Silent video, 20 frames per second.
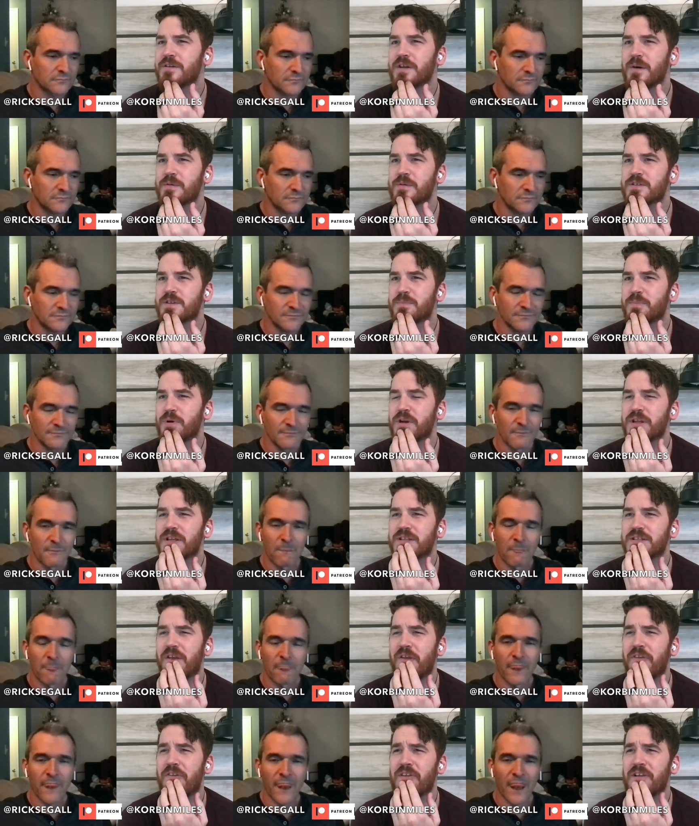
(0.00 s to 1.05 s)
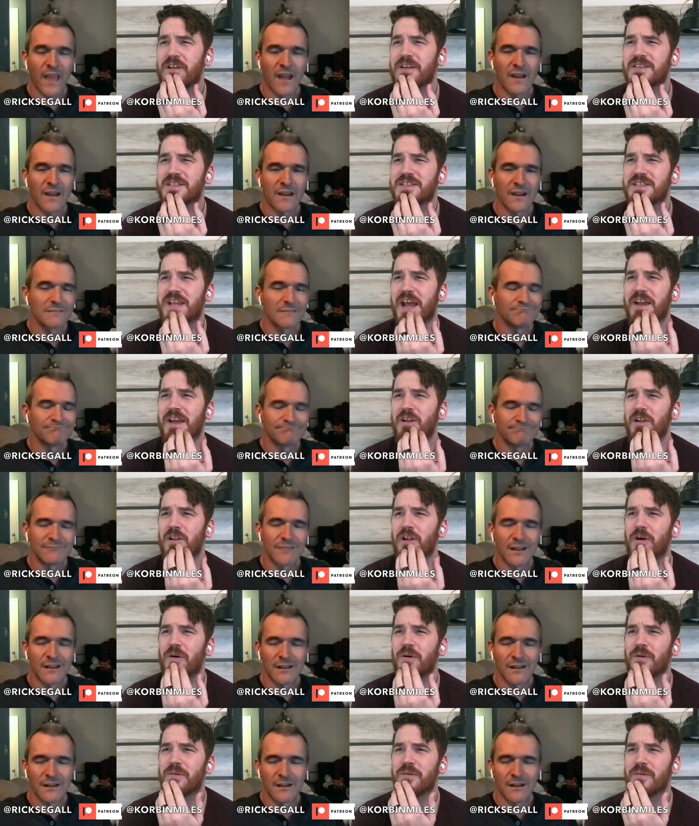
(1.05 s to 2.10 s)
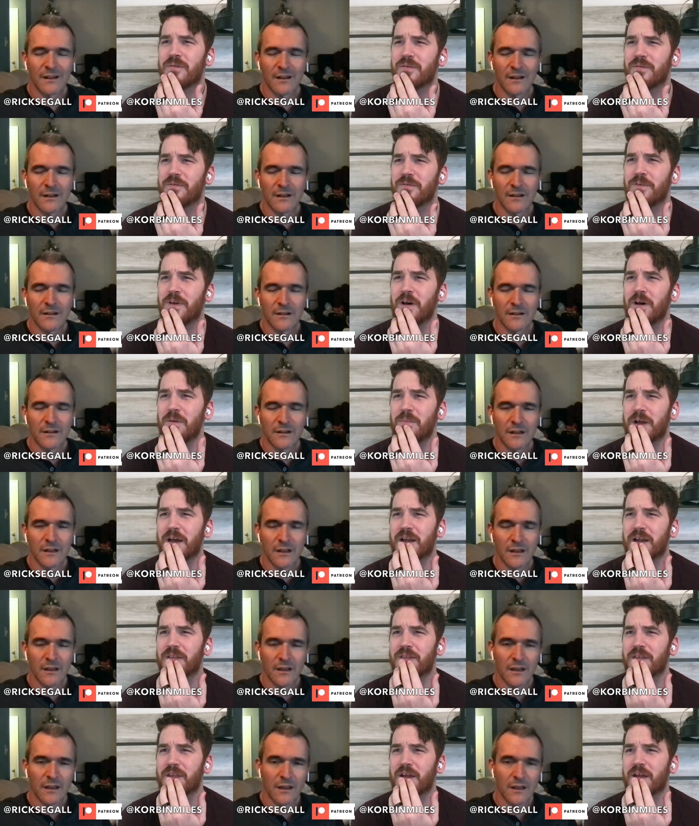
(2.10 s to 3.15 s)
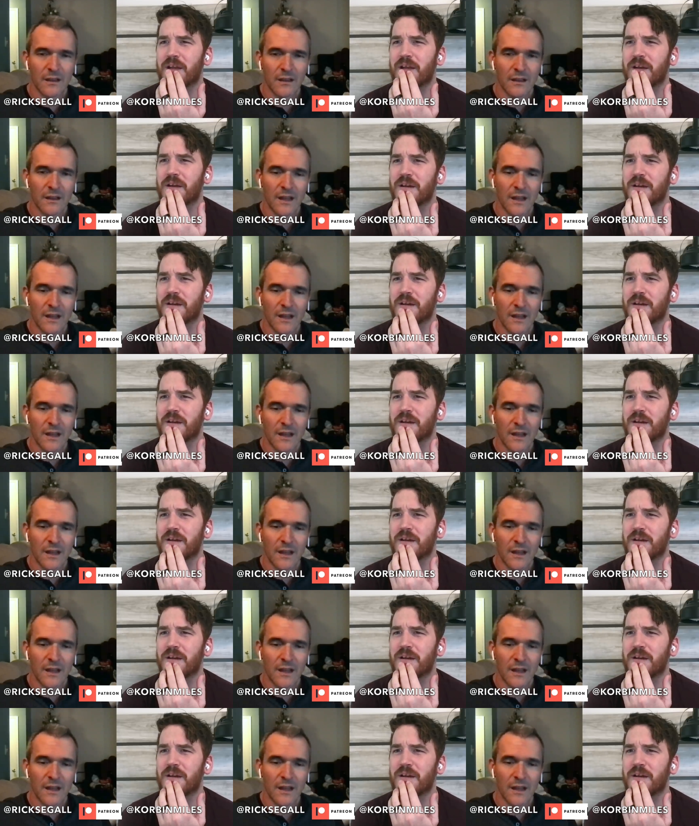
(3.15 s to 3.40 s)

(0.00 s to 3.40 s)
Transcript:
Speaker 1: that was a pretty st standalone film kind of thing.